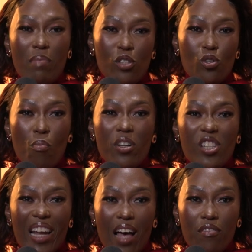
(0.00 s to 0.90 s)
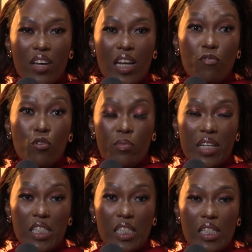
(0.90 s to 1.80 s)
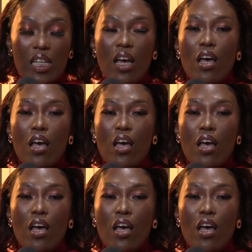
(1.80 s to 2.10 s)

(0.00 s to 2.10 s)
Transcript: by so much love and affirmation.